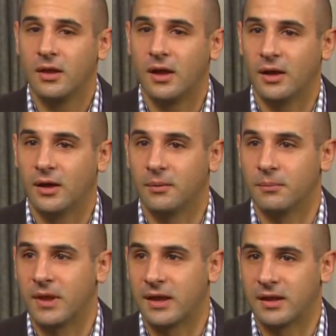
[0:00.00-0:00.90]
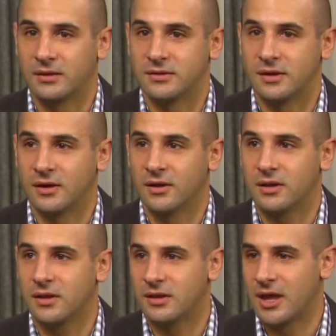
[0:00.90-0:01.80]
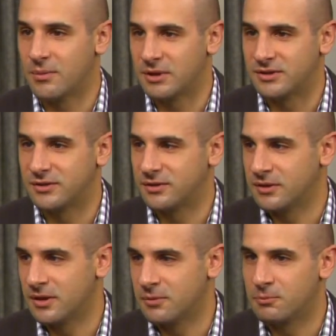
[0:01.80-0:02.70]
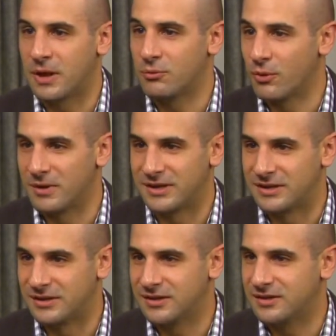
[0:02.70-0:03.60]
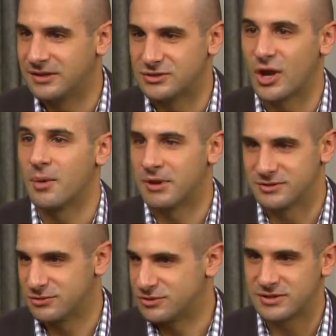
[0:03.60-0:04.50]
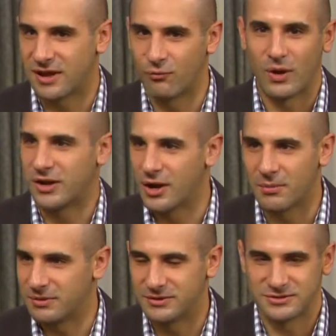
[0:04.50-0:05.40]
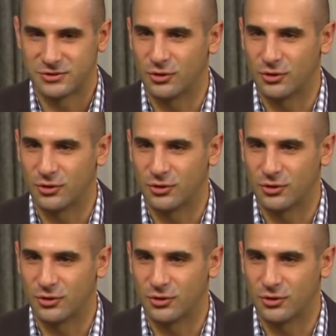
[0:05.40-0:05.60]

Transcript: Um, and uh, came into the bedroom and he, he saw me as he was kind of waking up. This is yeah.